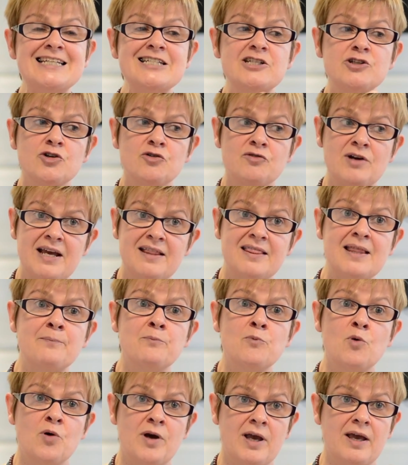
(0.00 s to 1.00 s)
integrate
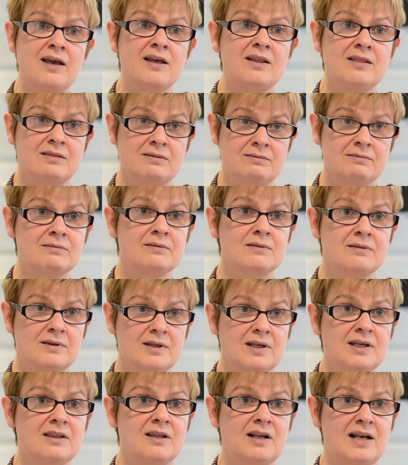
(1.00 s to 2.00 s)
them more in
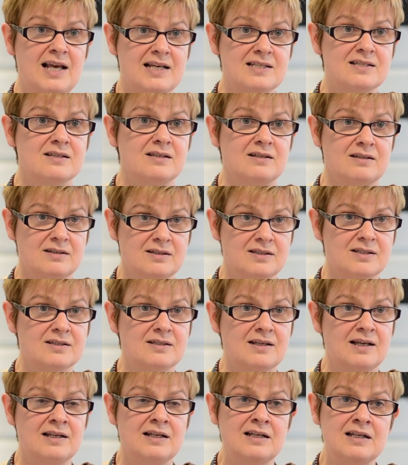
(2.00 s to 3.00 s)
the
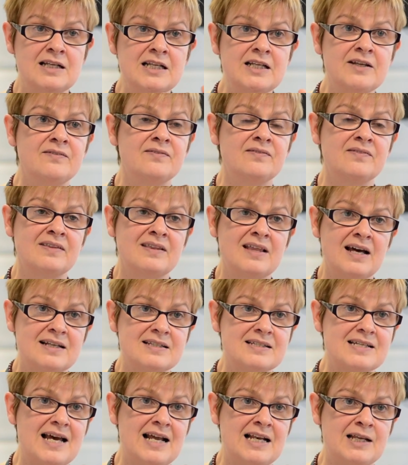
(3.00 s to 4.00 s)
lessons and leave
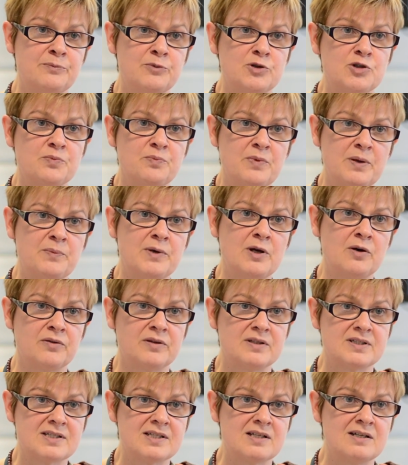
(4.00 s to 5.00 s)
that element maybe
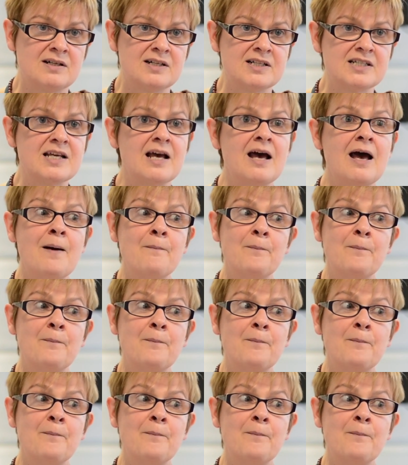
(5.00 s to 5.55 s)
on the side,